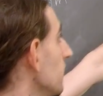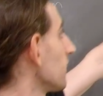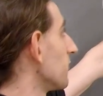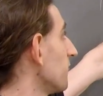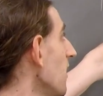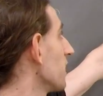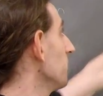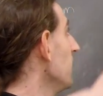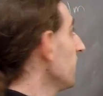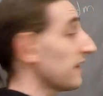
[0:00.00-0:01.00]
times
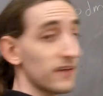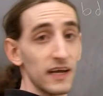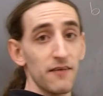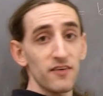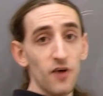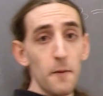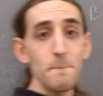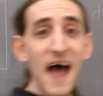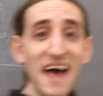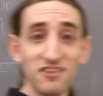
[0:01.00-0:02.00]
volume, that's going to give us our
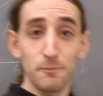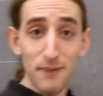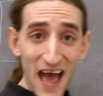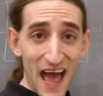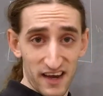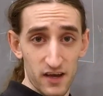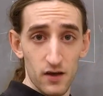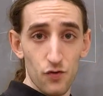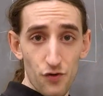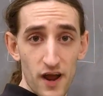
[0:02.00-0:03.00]
mass back,
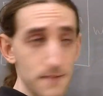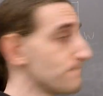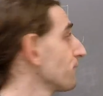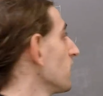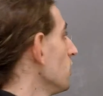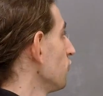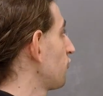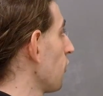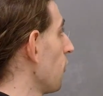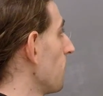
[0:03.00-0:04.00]
right?
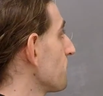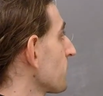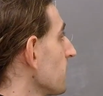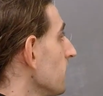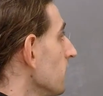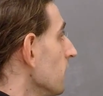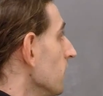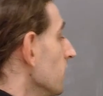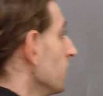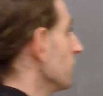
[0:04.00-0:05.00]
So,
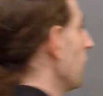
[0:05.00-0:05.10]
you